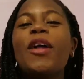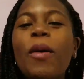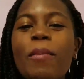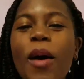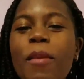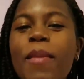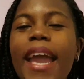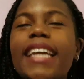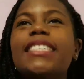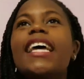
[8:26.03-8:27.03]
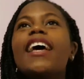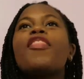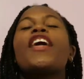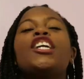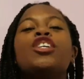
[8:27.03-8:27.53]
a mermaid,
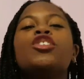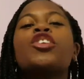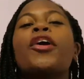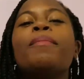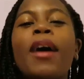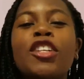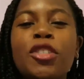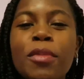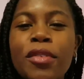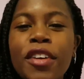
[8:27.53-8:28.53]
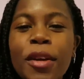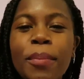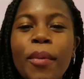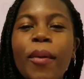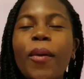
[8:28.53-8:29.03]
thank you so much, Maria
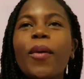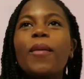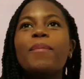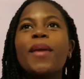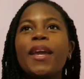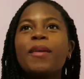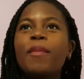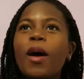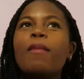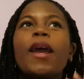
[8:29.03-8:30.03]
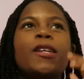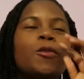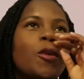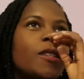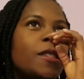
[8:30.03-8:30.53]
Moore. Being a mermaid
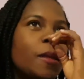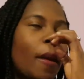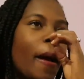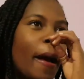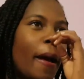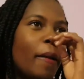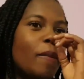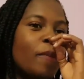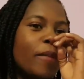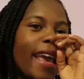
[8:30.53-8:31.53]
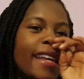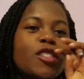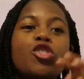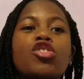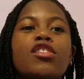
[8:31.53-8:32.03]
was
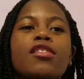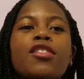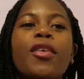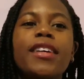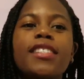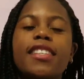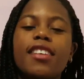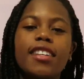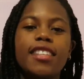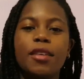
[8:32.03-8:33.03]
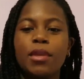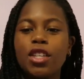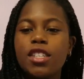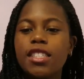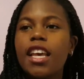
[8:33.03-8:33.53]
just crazy exciting
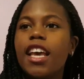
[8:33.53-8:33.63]
because